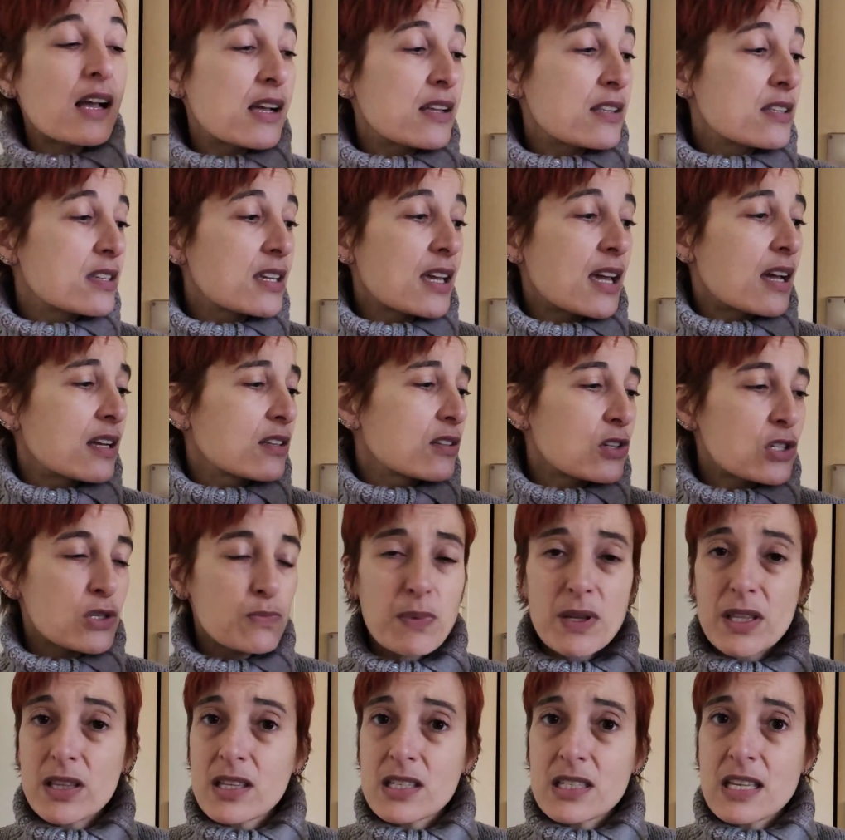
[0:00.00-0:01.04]
And yeah, just
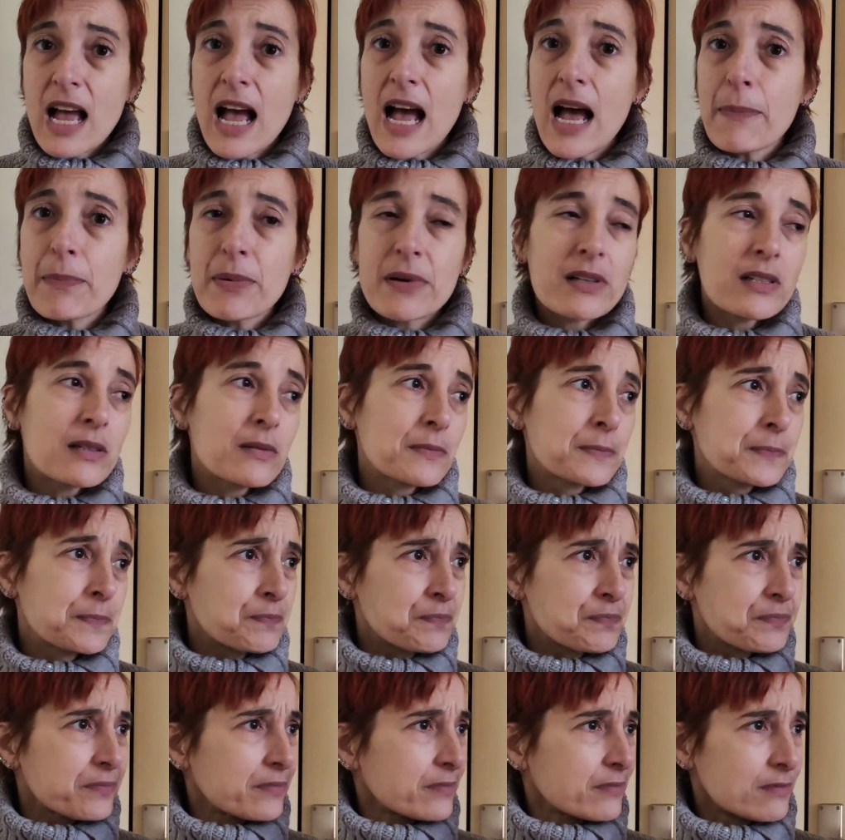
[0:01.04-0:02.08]
pick this up.
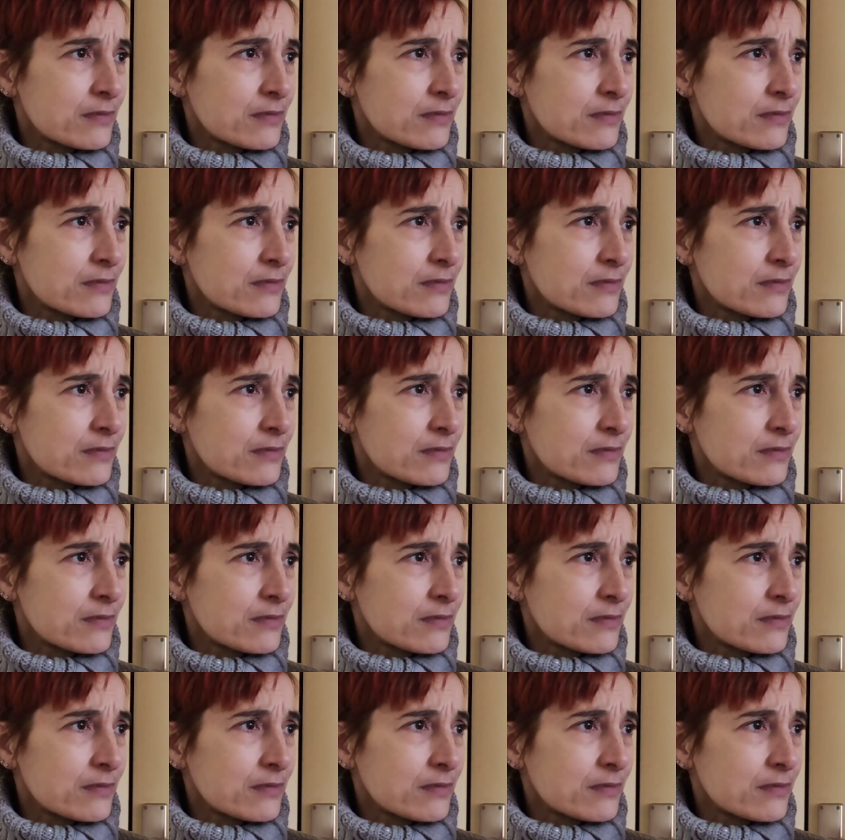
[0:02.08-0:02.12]
Um,